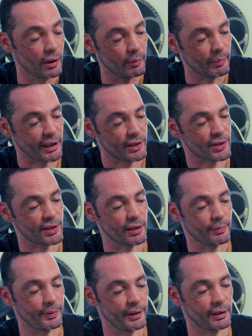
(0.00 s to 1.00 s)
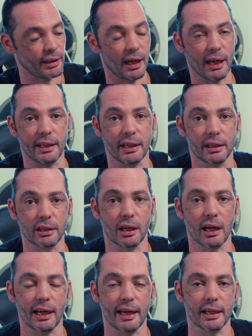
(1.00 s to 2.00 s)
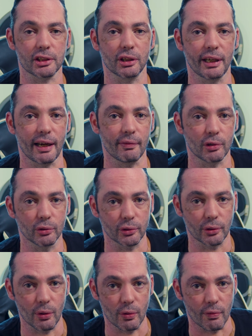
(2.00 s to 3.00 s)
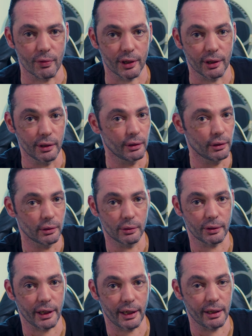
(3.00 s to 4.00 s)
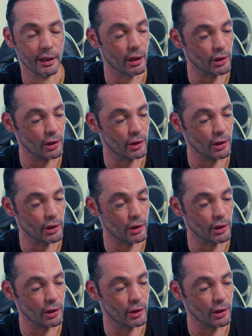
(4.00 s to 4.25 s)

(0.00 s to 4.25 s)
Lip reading: But it's something I cannot actually have control over, okay?